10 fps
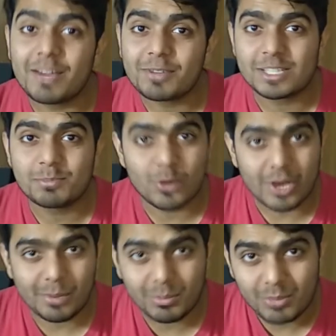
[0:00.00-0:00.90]
done programming
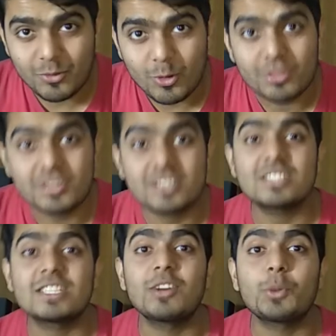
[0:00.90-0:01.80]
before, this is a
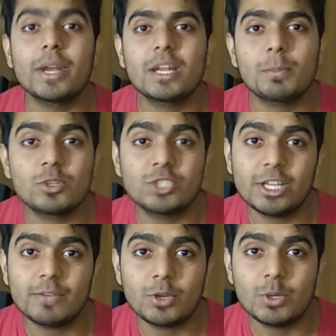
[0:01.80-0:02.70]
great opportunity for
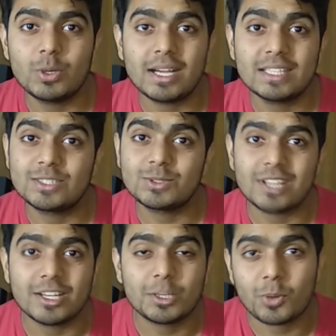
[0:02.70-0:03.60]
you guys to start your
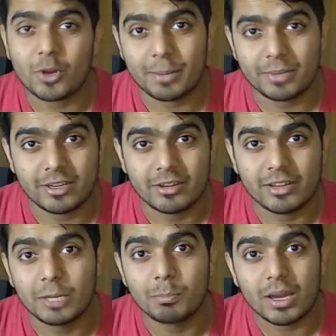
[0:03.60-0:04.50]
programming career in
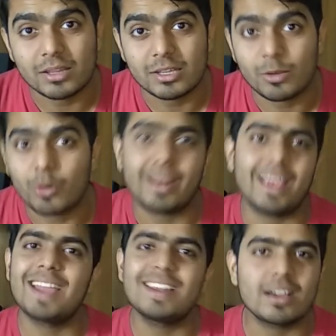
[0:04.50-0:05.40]
Python or
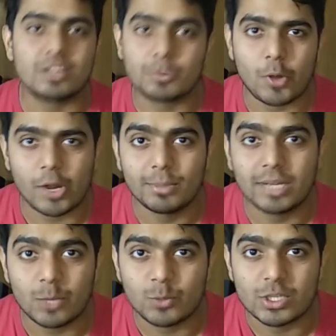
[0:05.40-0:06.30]
any other programming
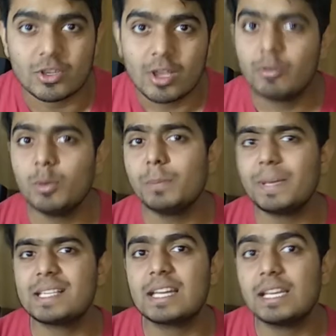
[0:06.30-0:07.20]
language. We will
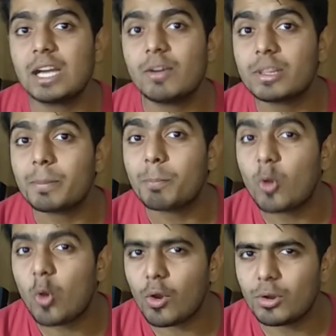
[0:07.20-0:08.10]
basically cover the
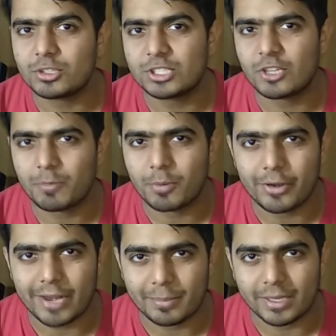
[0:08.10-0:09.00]
core logic of
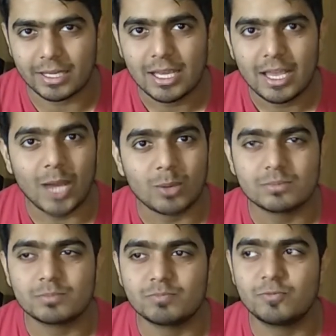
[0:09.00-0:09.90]
programming. And
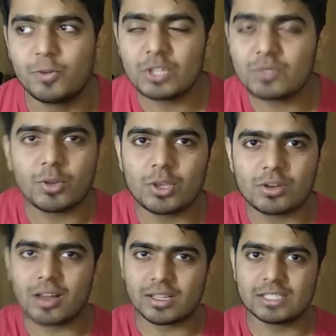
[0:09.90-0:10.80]
for your
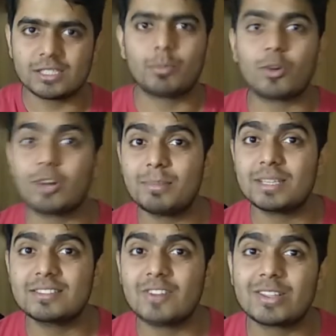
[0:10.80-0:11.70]
knowledge, programming is
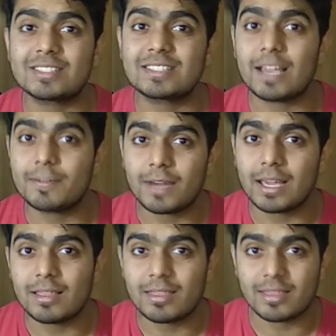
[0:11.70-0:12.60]
not a sci-fi
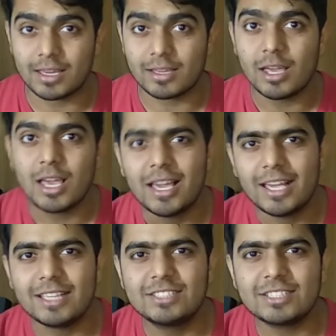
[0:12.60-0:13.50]
thing. It's
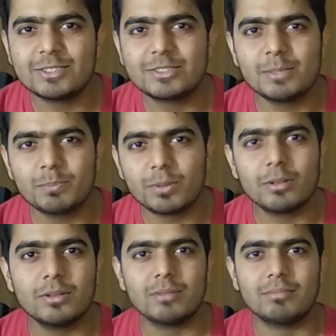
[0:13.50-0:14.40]
just a simple
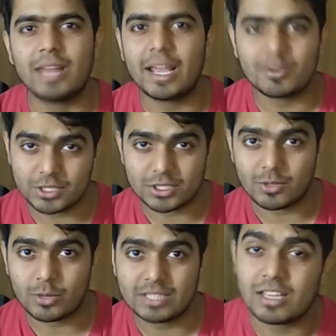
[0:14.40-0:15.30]
language, okay?
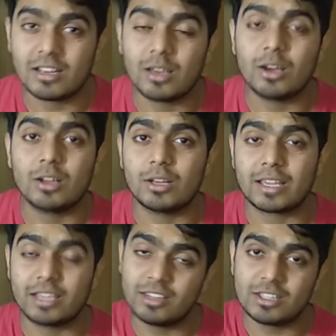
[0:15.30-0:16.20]
Just like
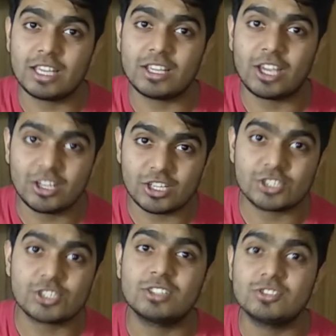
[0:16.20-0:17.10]
Hindi, English,
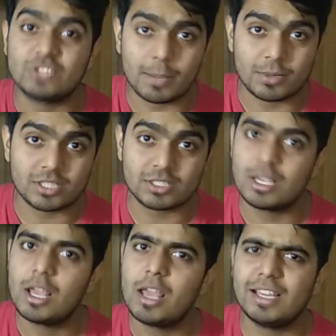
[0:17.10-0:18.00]
Japanese,
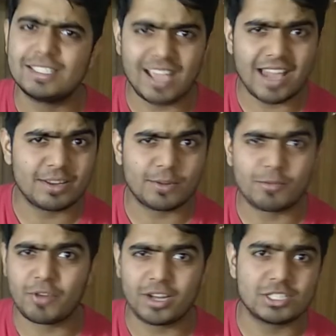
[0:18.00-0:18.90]
Italian,
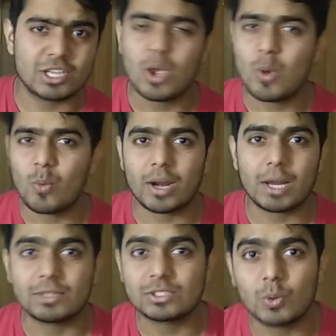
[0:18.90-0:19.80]
French, whatever.
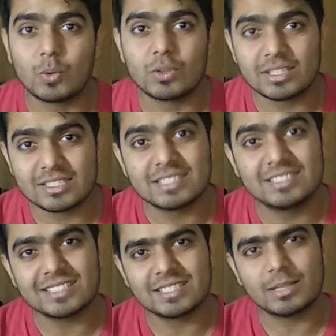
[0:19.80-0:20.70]
So this is just
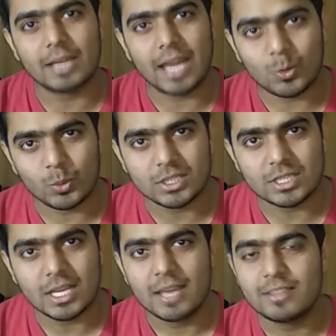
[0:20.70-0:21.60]
a language
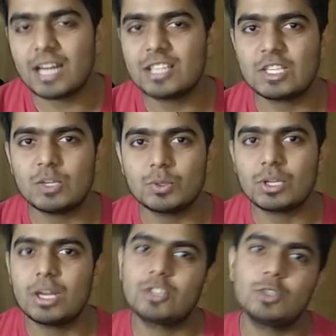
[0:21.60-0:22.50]
that is used
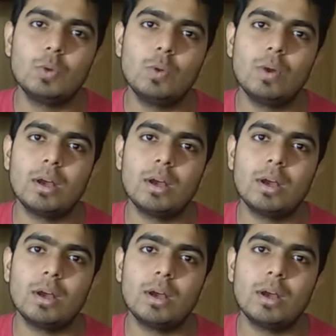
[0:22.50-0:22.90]
to